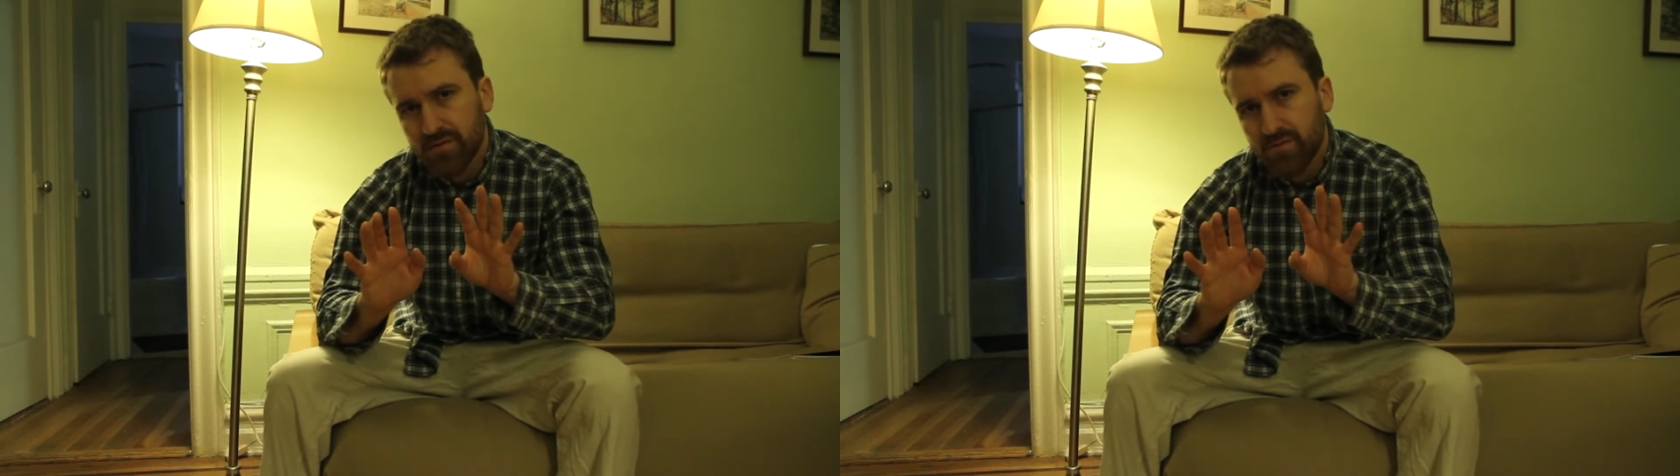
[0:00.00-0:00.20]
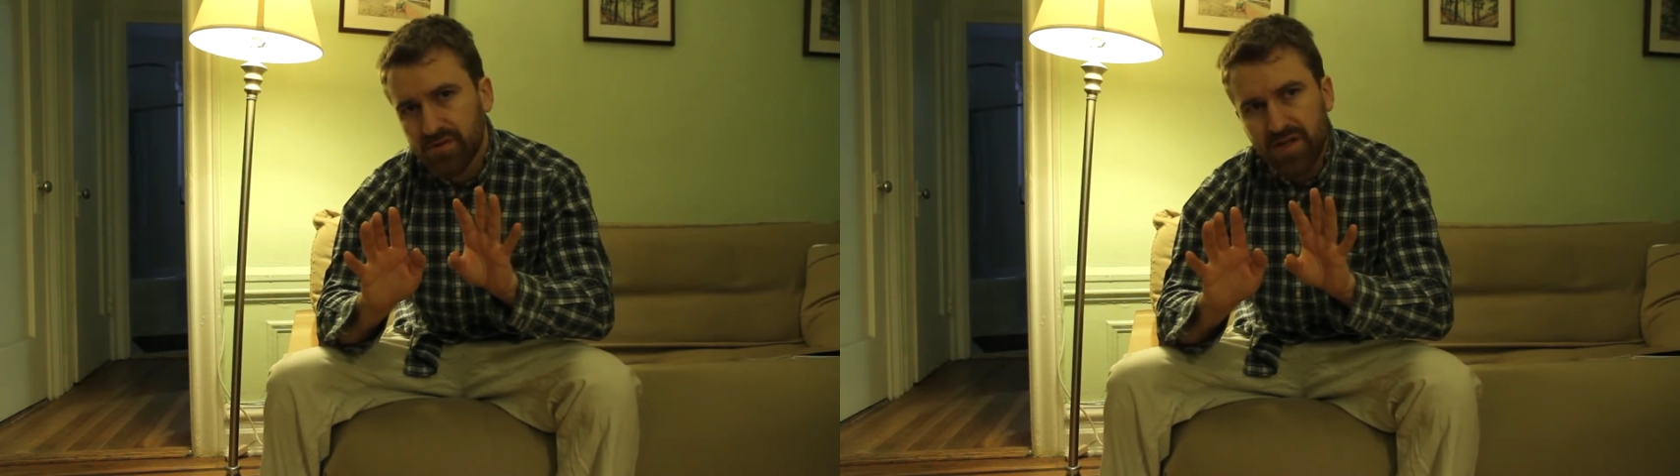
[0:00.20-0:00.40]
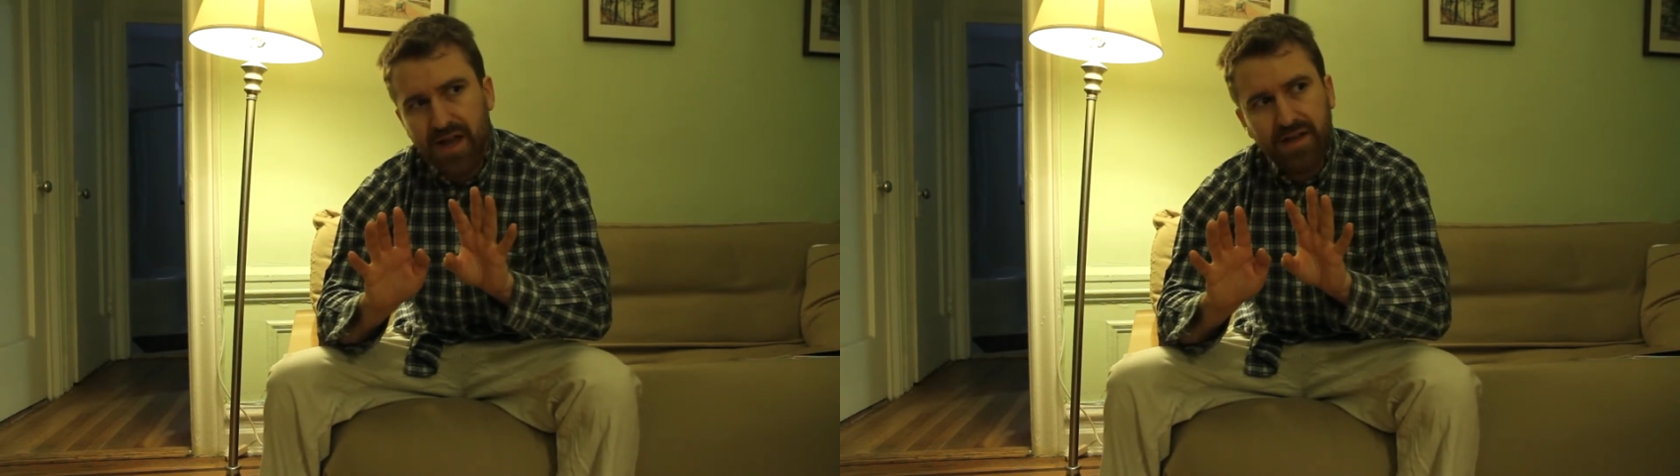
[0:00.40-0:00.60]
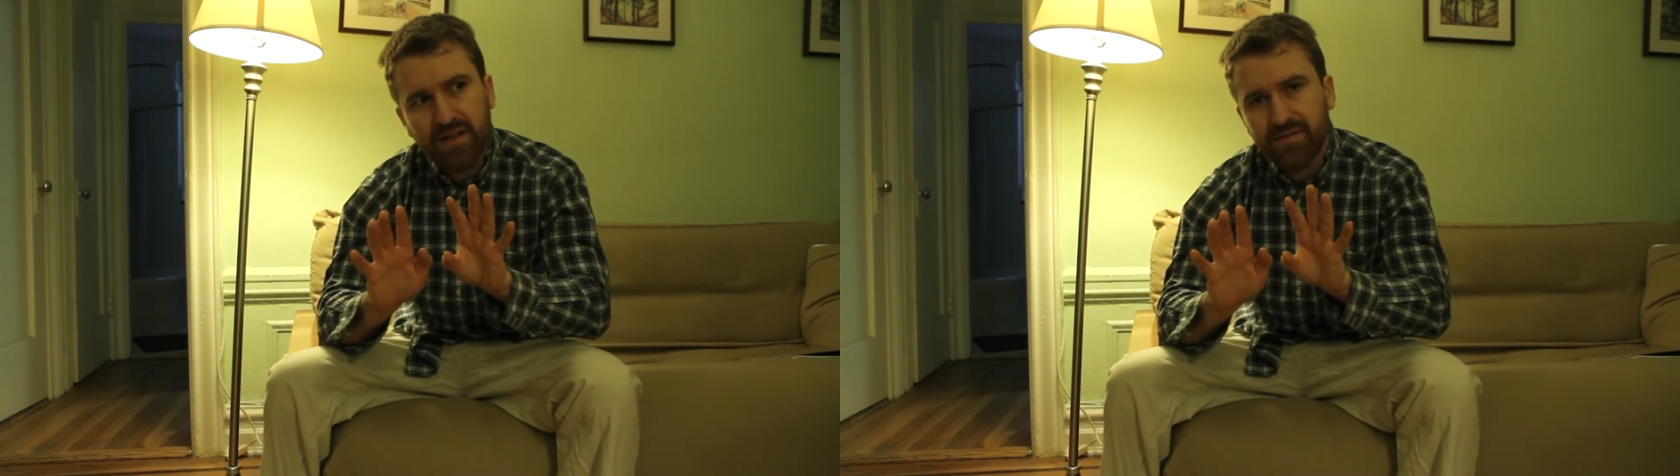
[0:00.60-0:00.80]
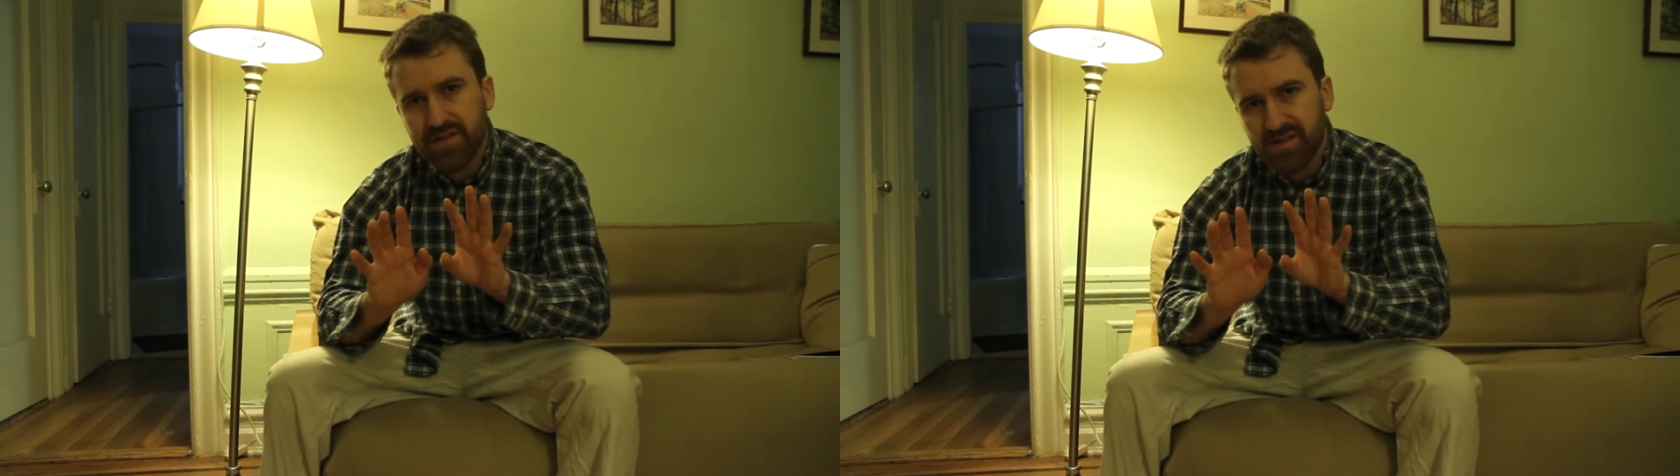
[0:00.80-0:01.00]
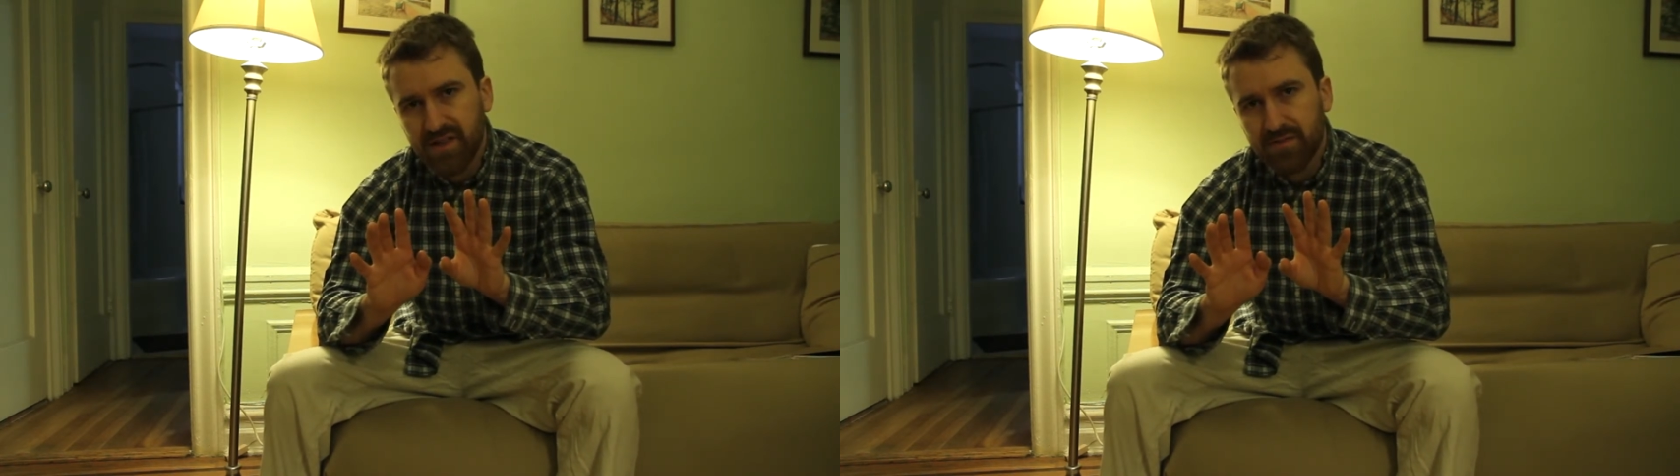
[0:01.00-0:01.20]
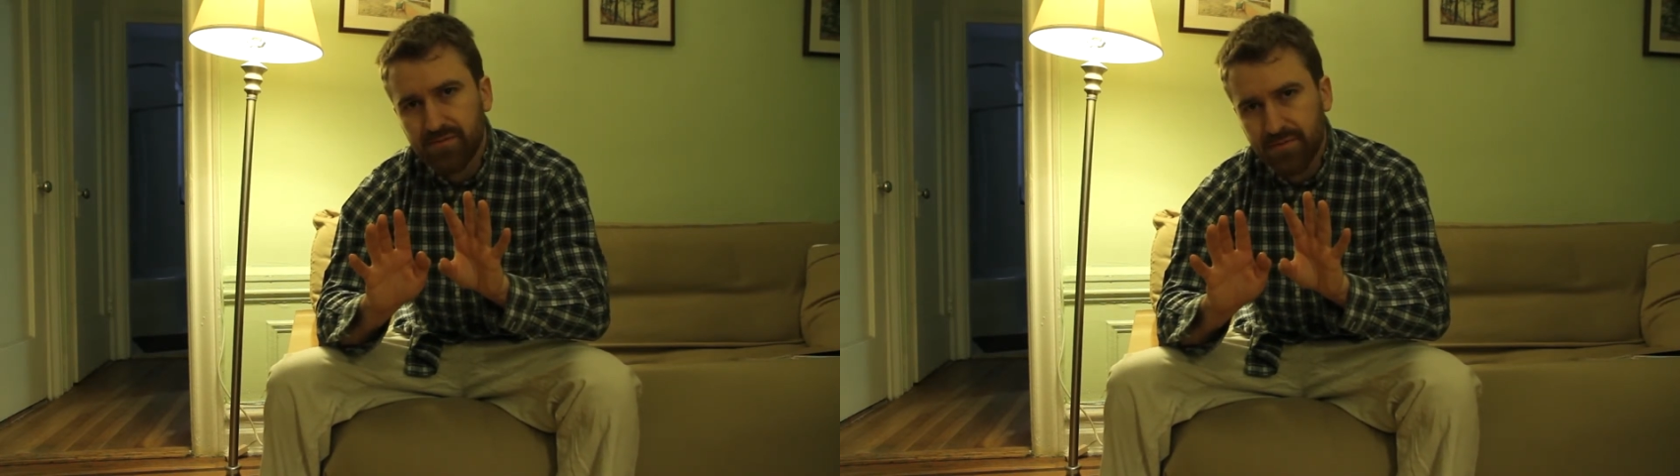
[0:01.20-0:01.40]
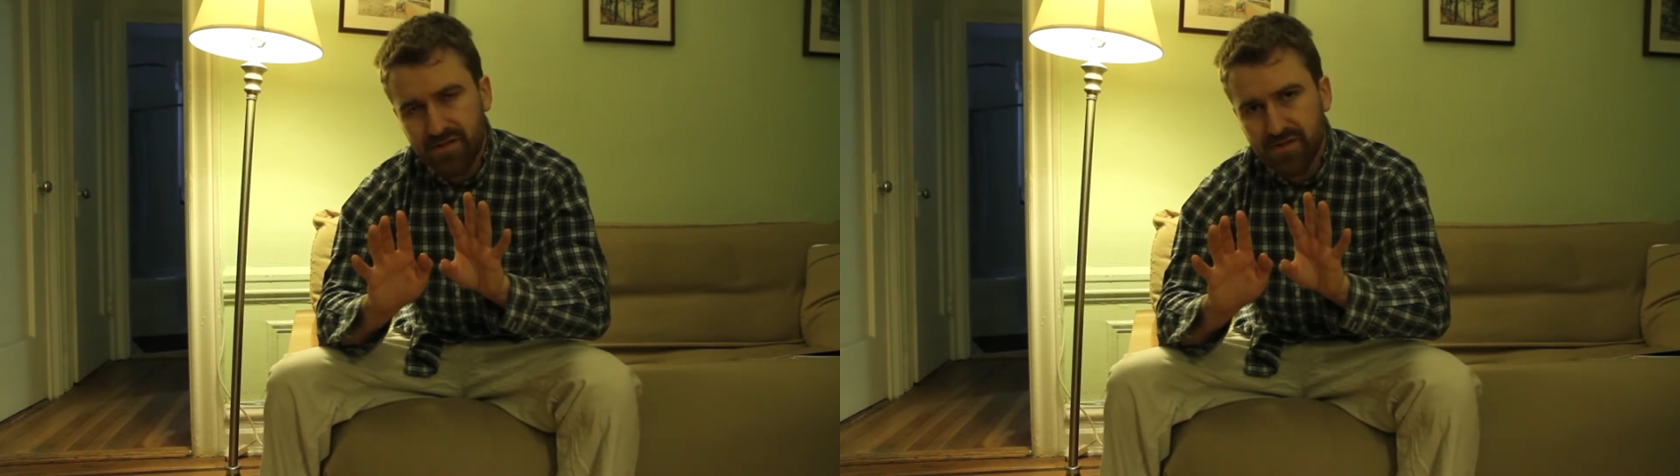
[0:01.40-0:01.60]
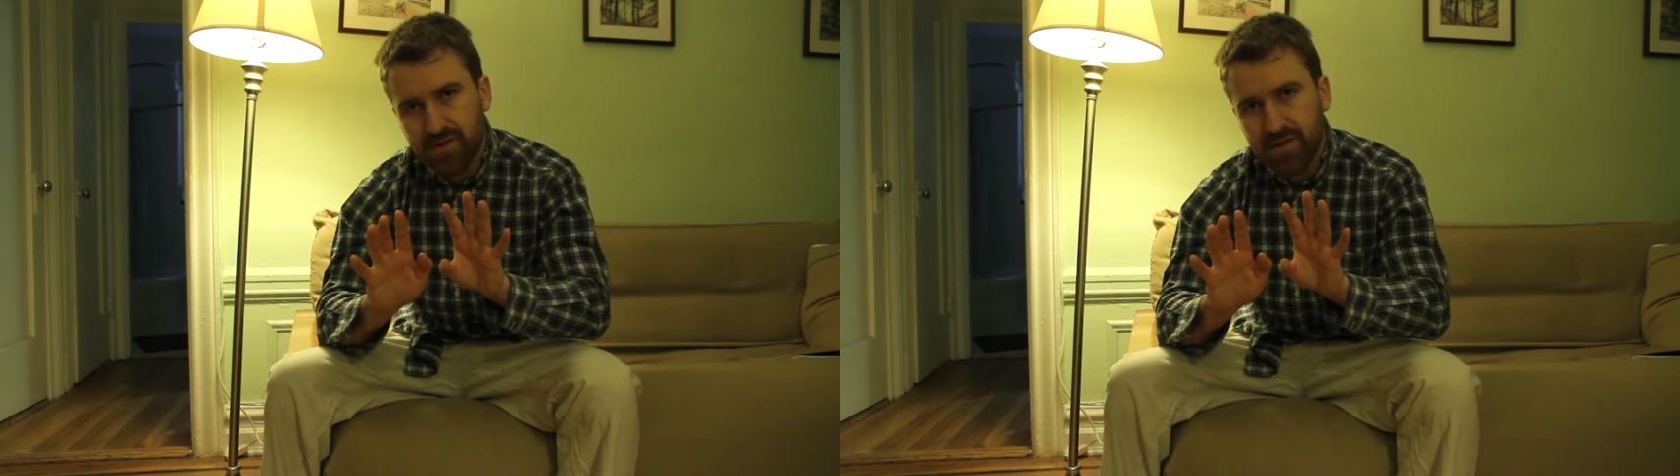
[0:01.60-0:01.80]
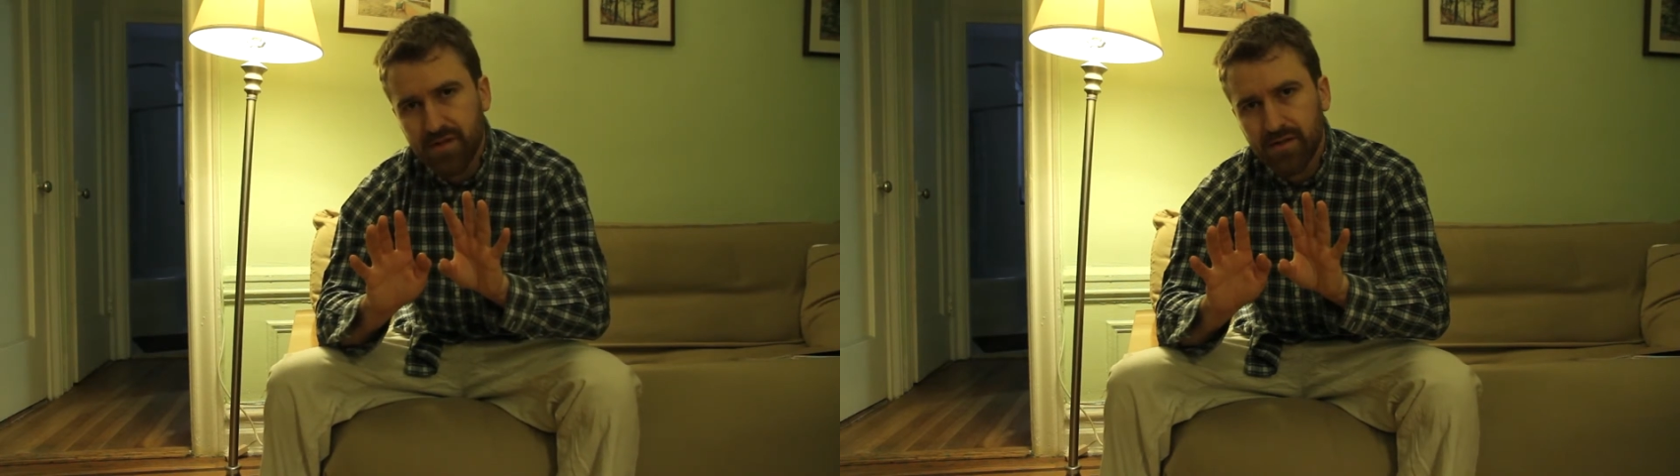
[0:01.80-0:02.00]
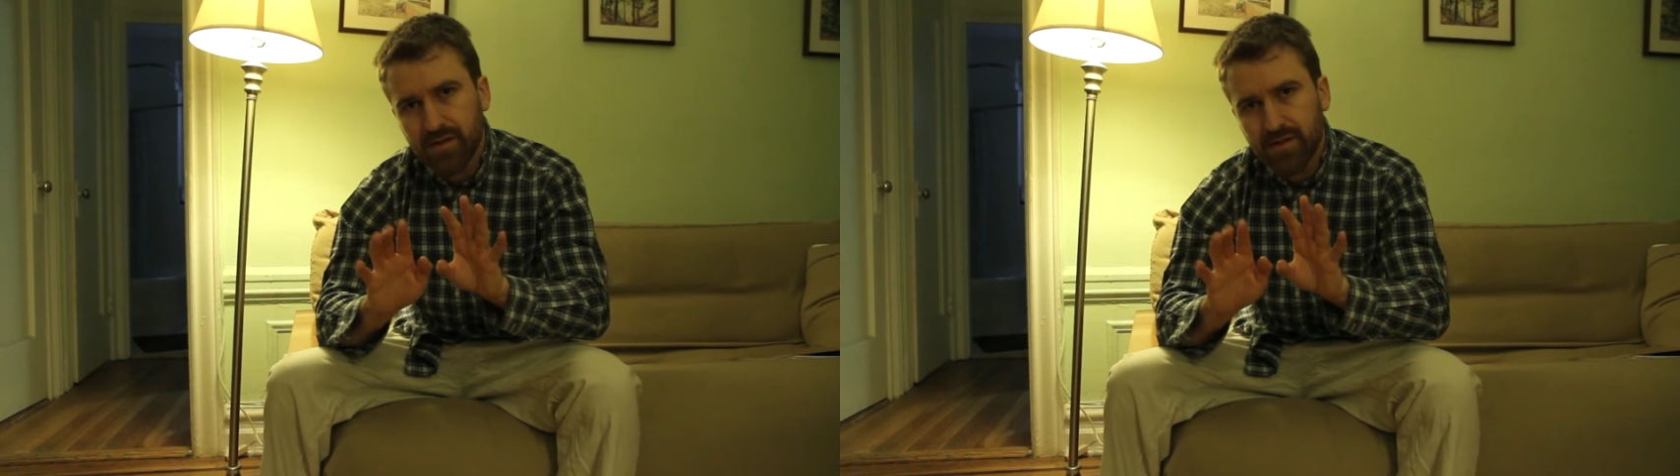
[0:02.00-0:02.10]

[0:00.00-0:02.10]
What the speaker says: which I hadn't even seen from the street.